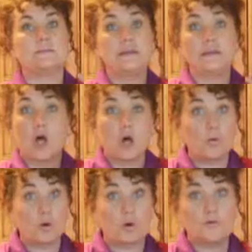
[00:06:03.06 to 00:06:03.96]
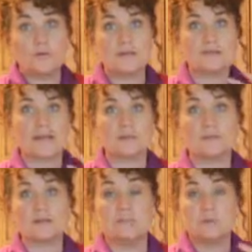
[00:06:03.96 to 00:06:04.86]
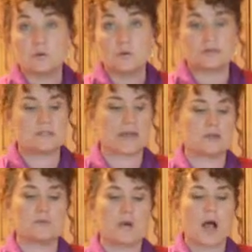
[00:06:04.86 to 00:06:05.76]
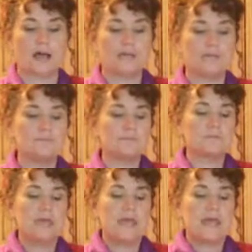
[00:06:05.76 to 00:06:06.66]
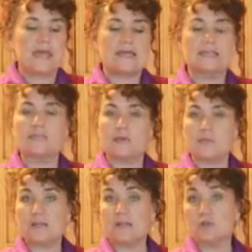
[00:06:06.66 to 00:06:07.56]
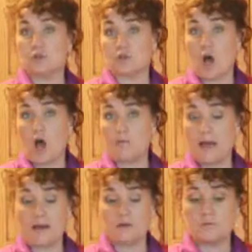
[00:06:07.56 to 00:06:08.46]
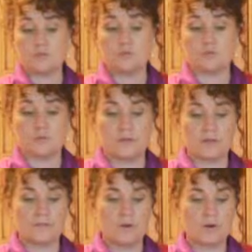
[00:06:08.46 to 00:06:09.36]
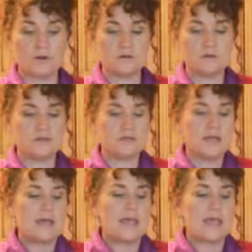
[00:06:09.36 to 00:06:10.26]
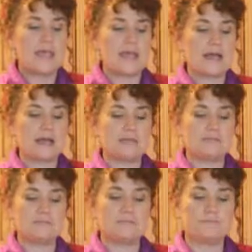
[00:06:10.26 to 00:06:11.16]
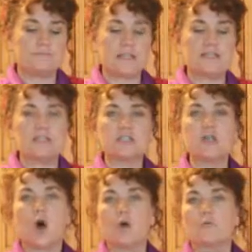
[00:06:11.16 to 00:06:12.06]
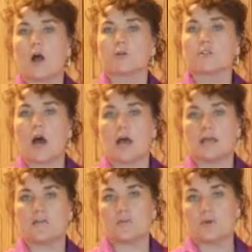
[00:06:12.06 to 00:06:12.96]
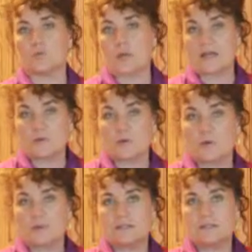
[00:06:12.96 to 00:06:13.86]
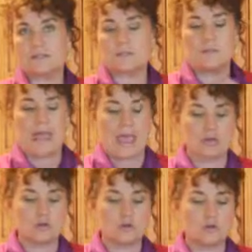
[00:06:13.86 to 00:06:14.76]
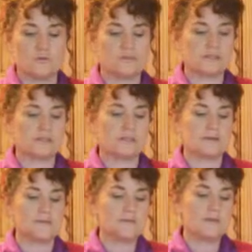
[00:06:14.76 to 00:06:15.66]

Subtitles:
big long word for means it helps get mucus out of your body. It stimulates your gallbladder, which is really important, and it's just an overall tonic for your respiratory system and your nervous system.